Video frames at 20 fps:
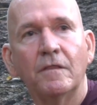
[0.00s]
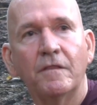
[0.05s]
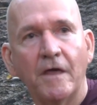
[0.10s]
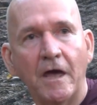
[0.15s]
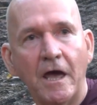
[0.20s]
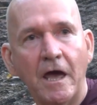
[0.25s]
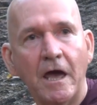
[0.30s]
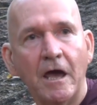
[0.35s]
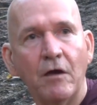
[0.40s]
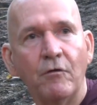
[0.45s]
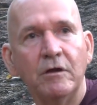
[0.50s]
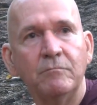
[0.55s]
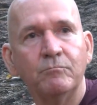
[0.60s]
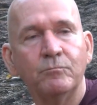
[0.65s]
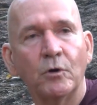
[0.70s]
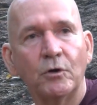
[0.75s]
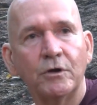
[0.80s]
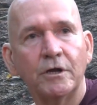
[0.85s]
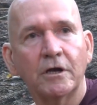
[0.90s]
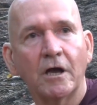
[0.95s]
there
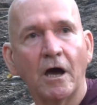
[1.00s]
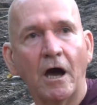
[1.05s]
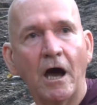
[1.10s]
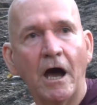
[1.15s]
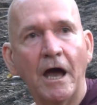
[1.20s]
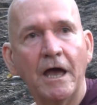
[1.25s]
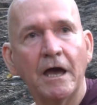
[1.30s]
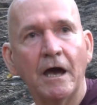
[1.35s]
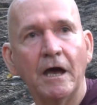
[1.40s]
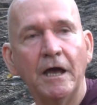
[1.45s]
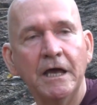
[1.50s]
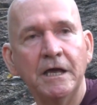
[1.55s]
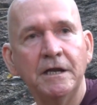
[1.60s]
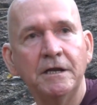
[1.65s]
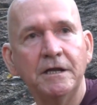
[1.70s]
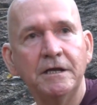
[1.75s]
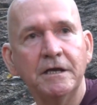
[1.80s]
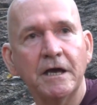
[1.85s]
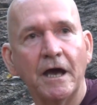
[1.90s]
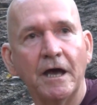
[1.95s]
in Buddhagaya,
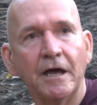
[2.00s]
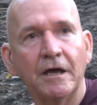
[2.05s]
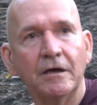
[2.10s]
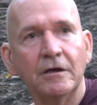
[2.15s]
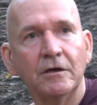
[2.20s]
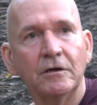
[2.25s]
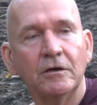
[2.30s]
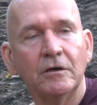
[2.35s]
India,